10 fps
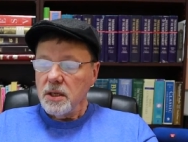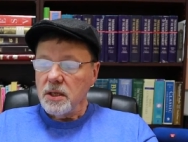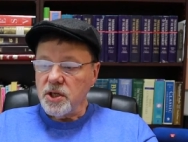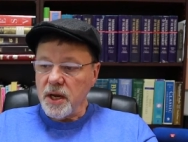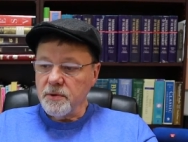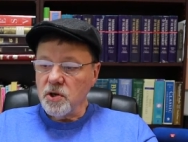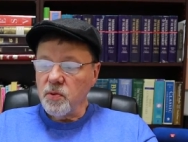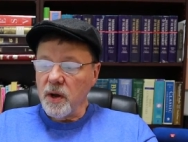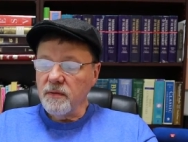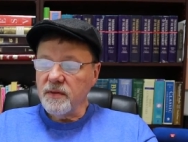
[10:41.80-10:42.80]
In chapter
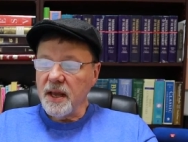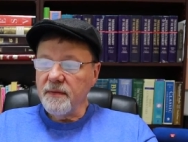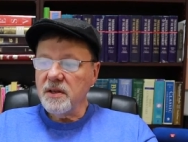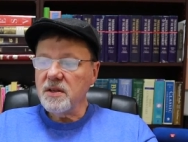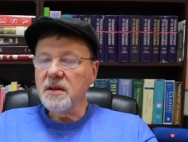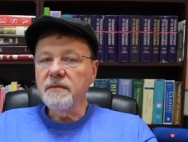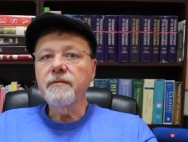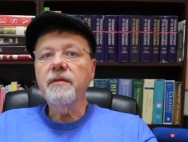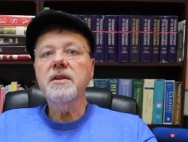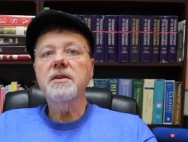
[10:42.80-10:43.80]
12, David is
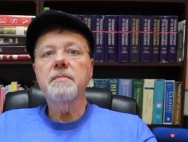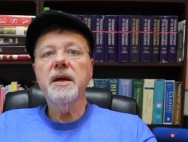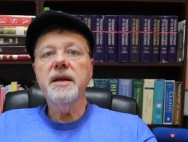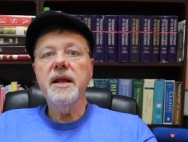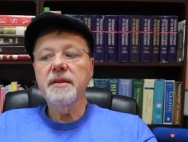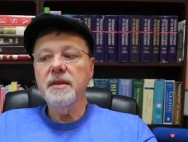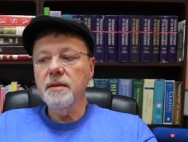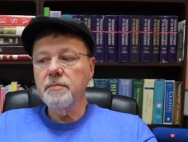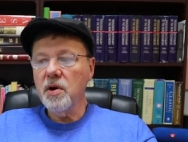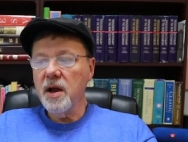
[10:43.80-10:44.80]
confronted by
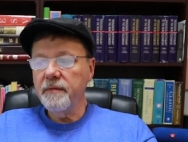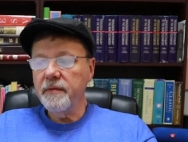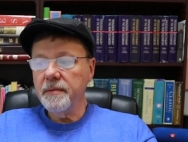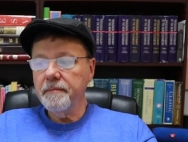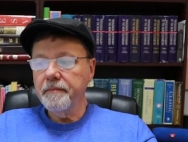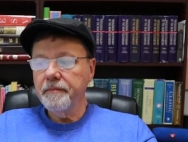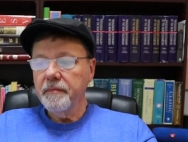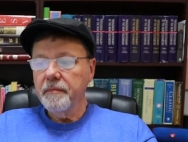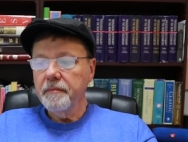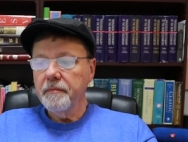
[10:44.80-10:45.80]
Nathan the prophet,
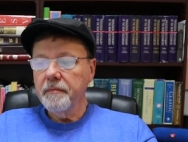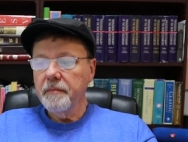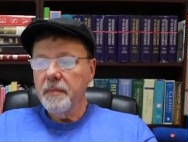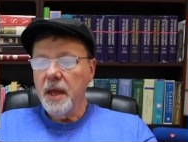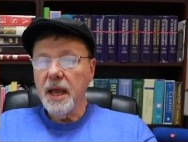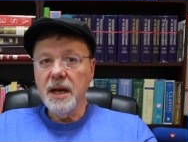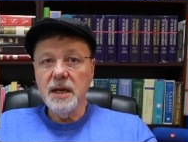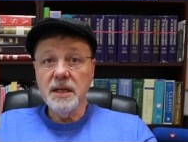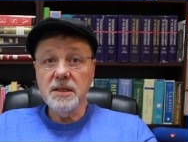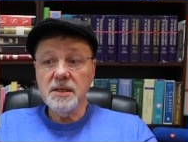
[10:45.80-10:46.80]

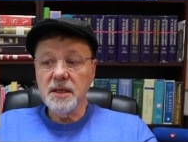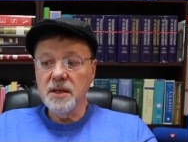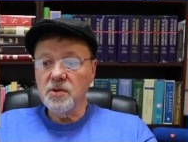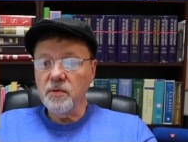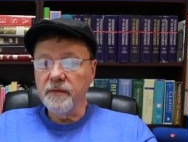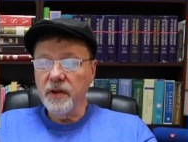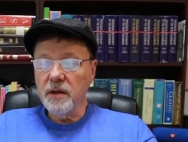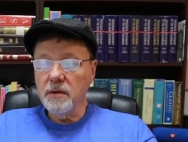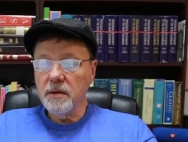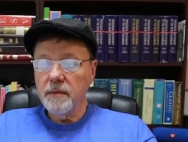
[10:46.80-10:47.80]
and his sin is
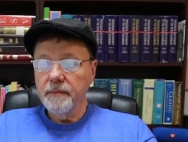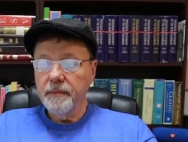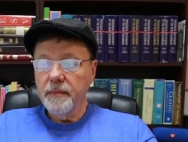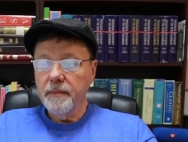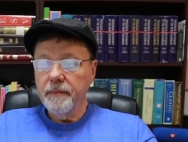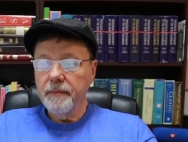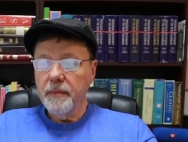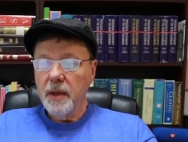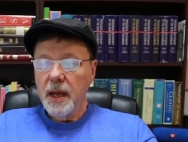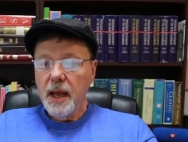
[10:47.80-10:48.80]
revealed.
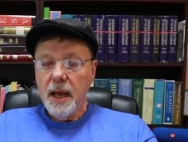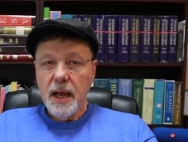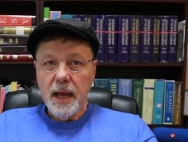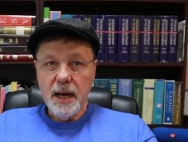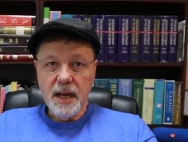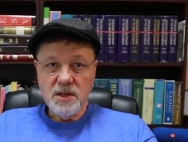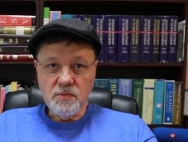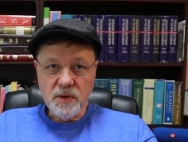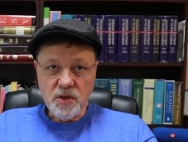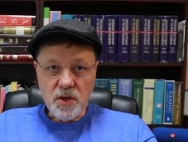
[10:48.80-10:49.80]
And as
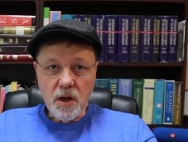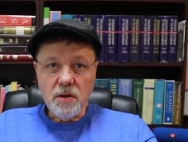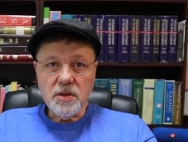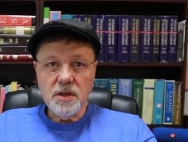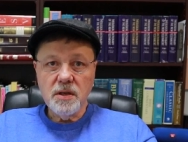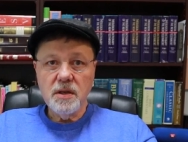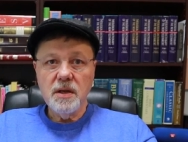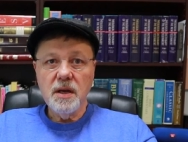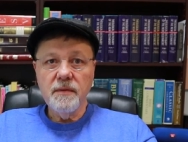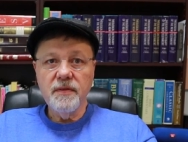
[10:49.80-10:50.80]
a result
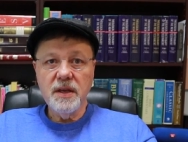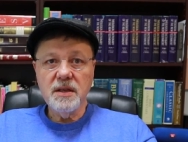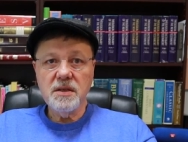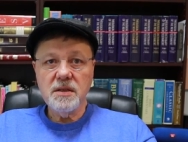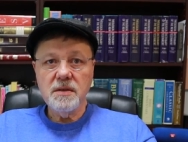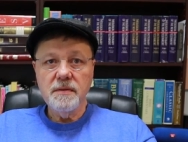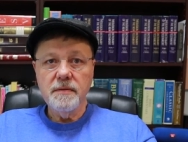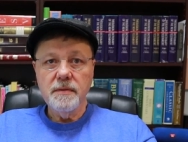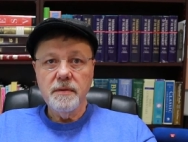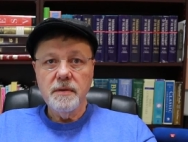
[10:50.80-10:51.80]
of this
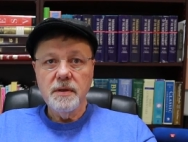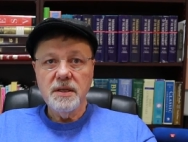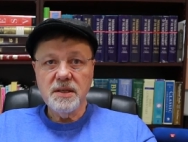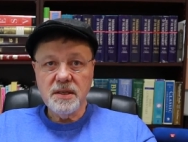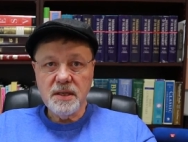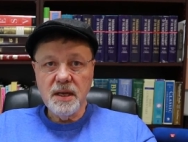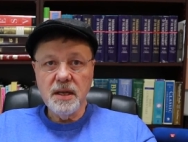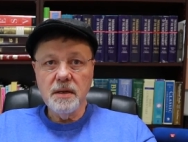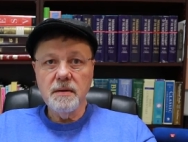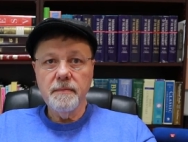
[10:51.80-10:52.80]

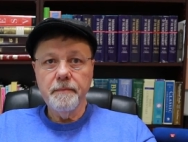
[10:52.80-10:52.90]
sin,